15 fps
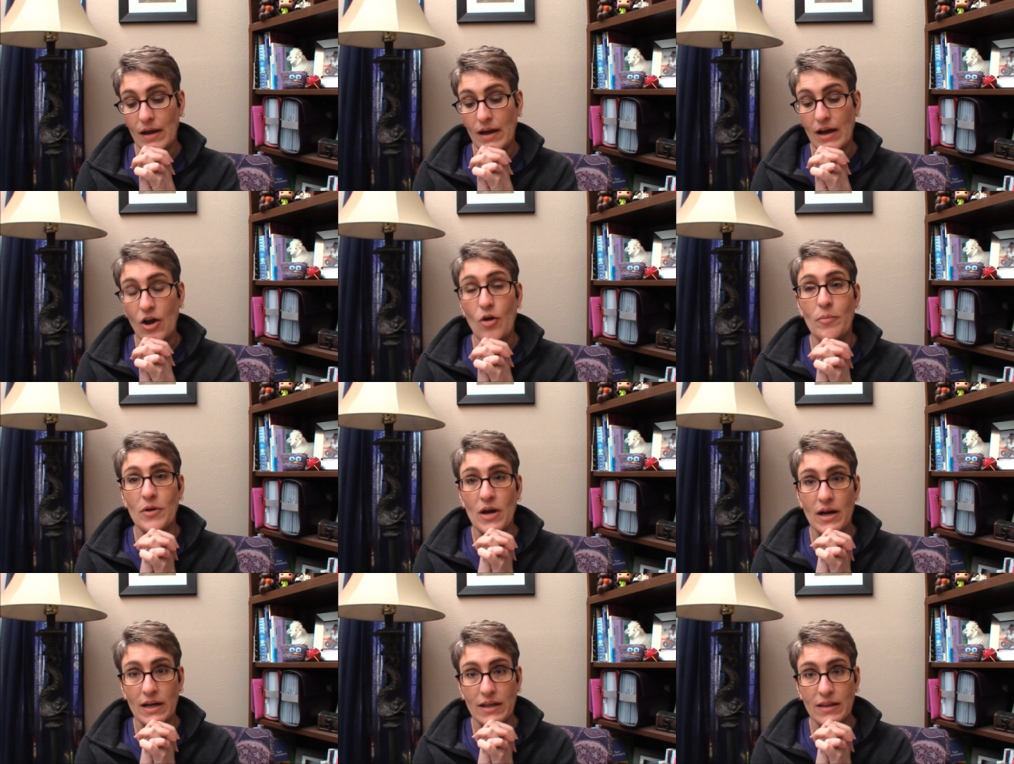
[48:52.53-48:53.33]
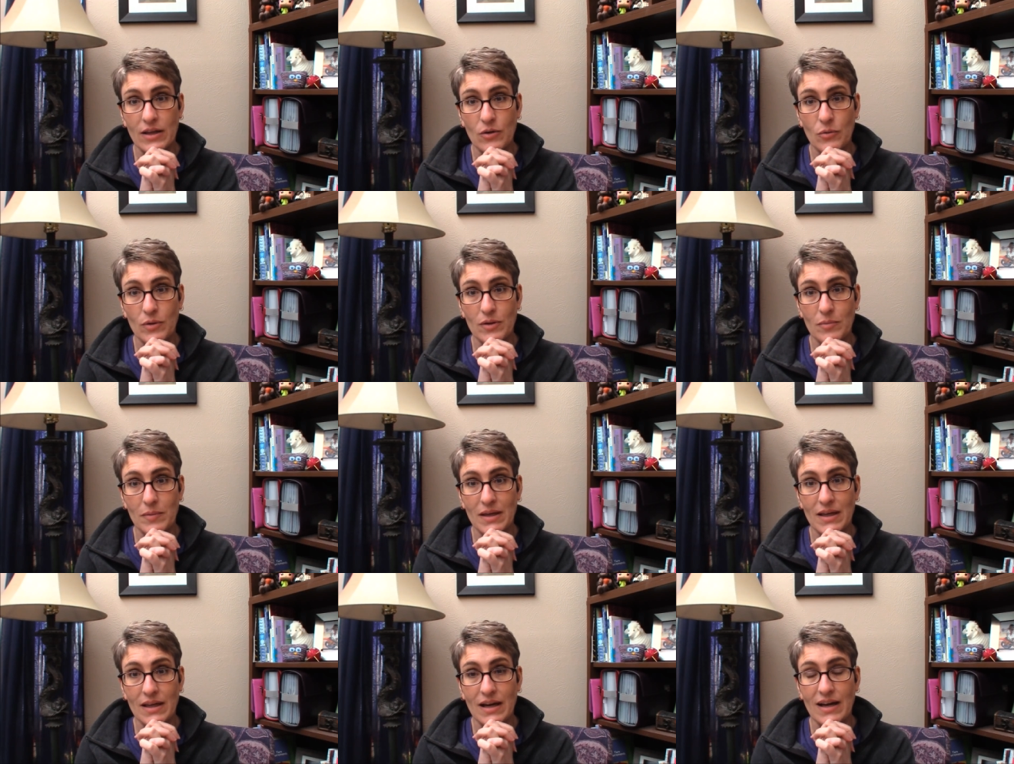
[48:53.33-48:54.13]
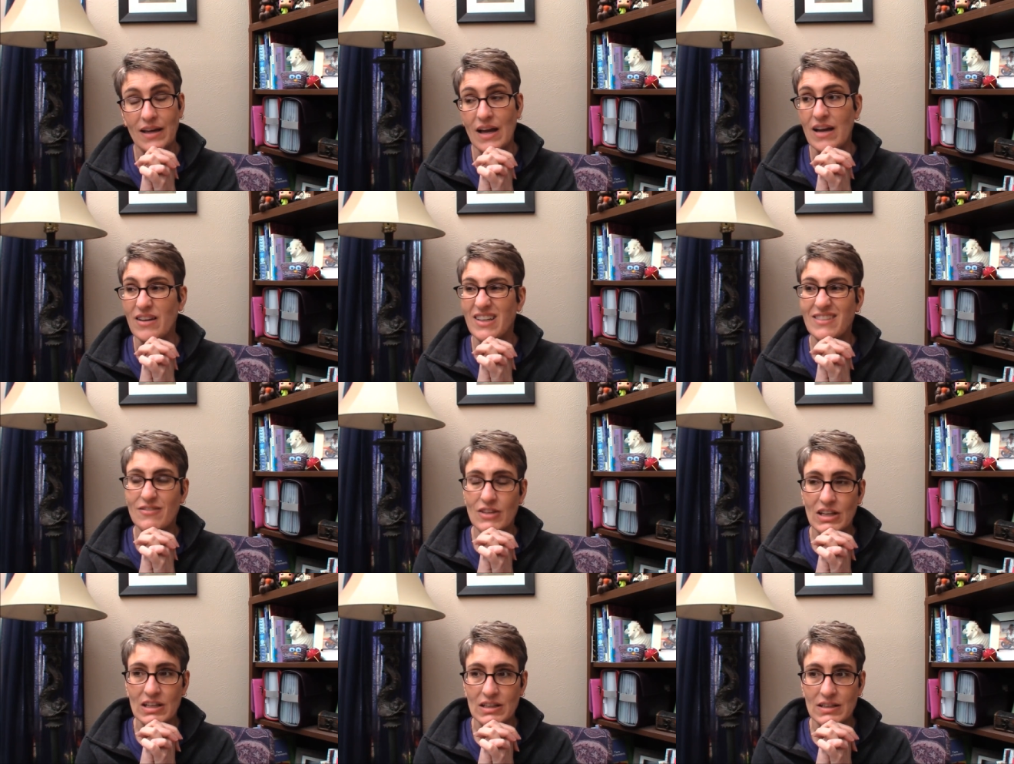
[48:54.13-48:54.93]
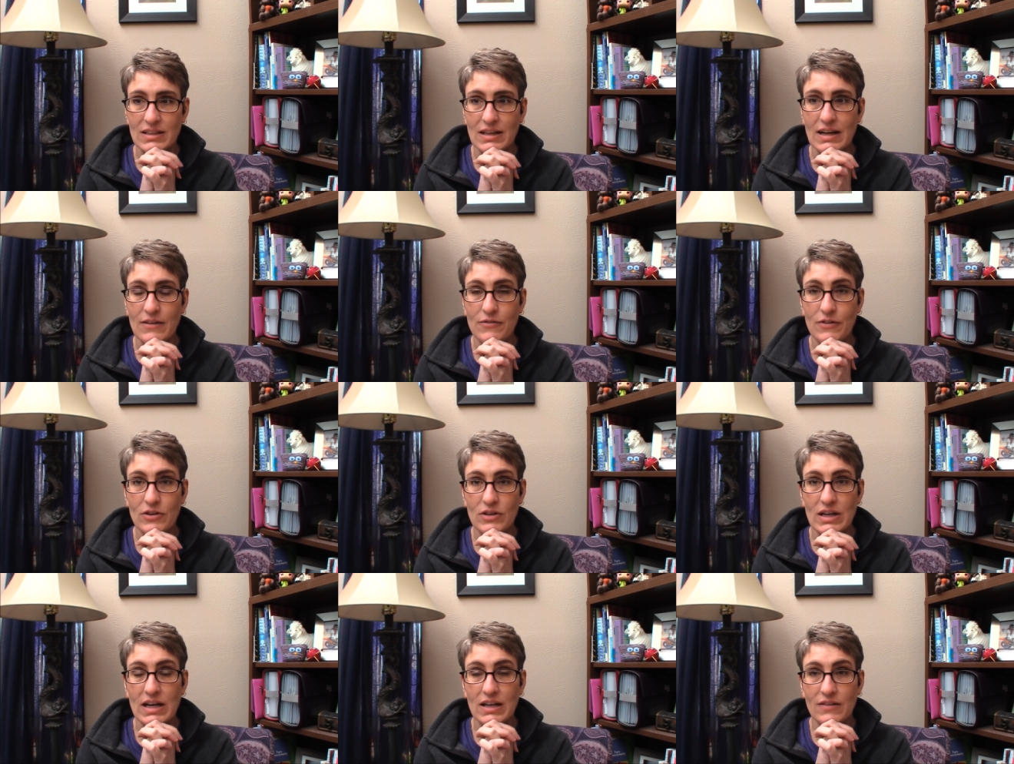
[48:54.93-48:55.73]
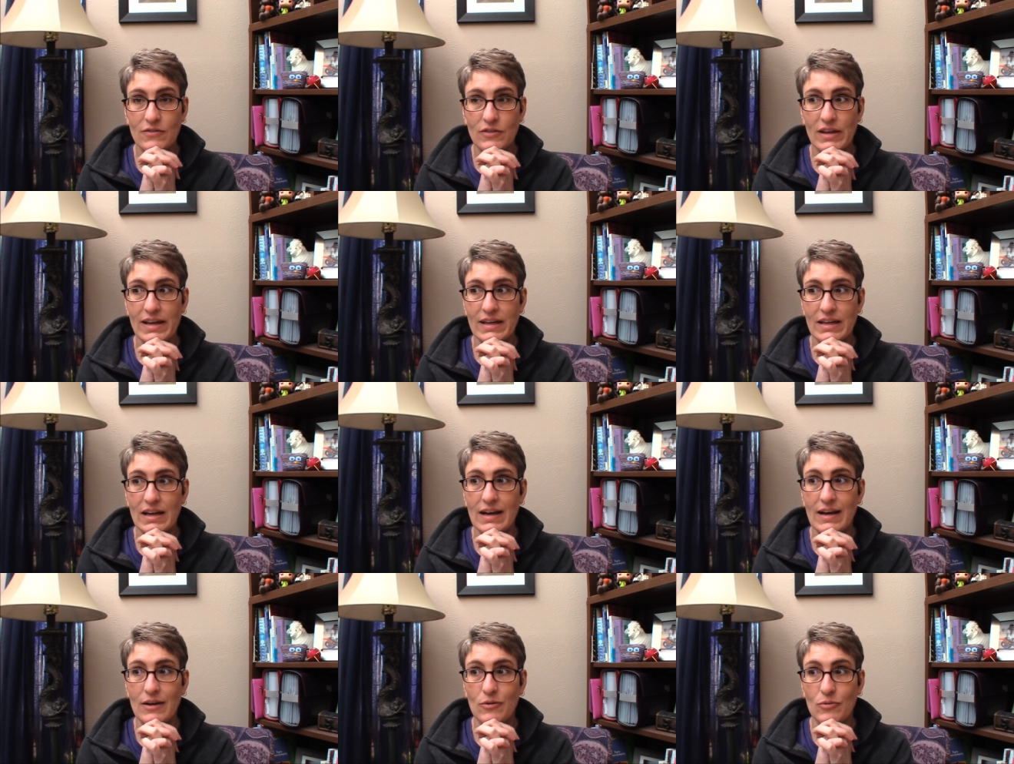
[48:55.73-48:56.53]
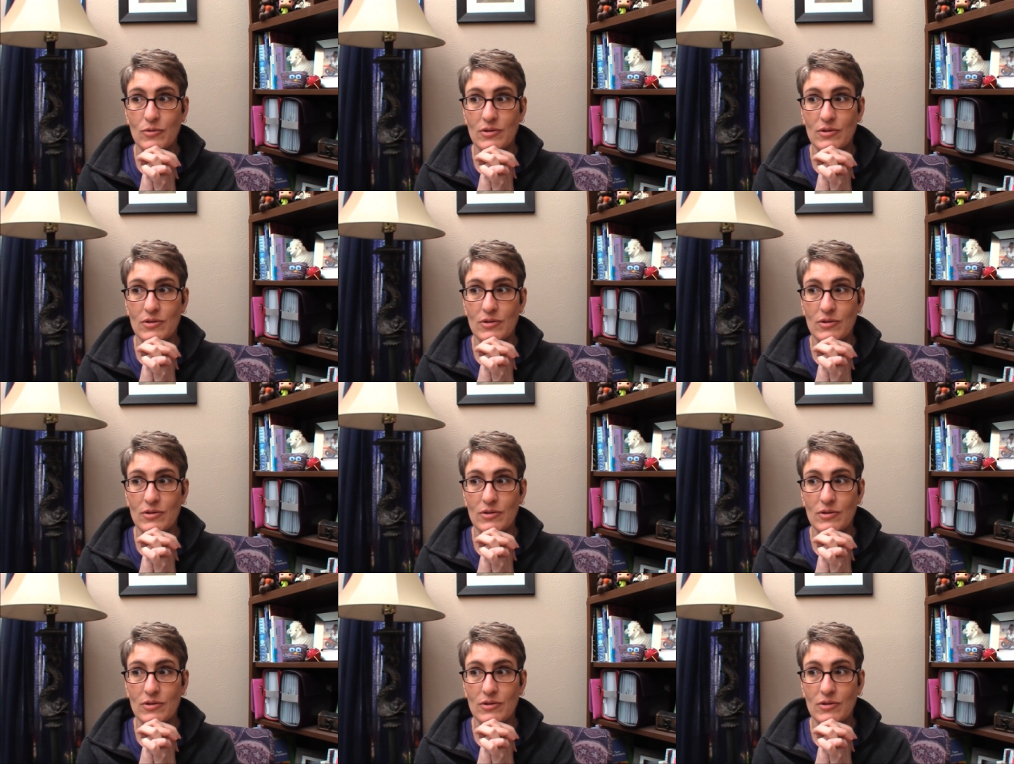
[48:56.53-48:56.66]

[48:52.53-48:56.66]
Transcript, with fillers: hope you hung in there with me. I feel kind of like I